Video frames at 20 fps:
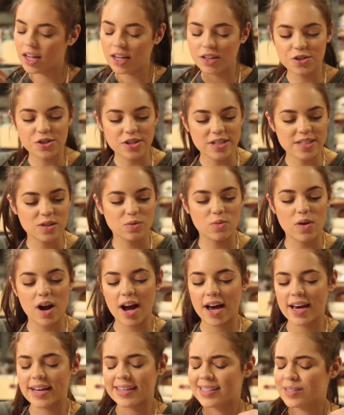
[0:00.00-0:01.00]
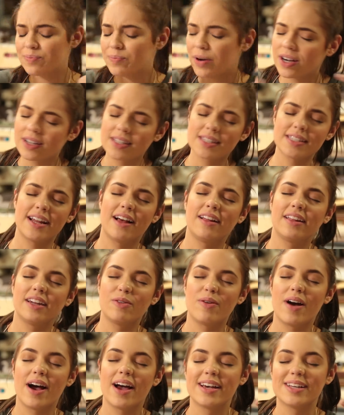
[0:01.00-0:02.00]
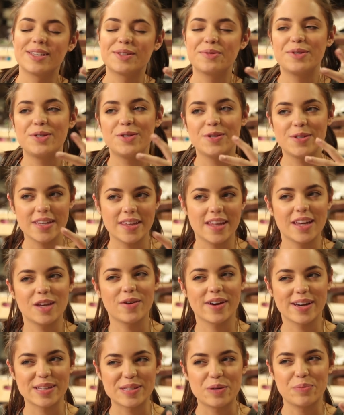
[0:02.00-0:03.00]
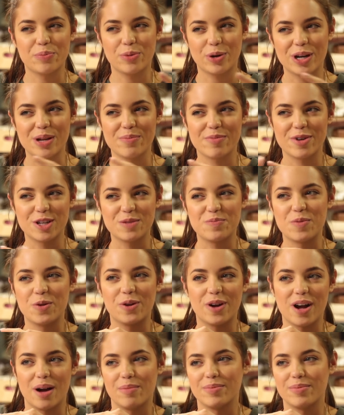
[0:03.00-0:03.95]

Interest-wise, personality-wise, would you say that you guys are pretty much polar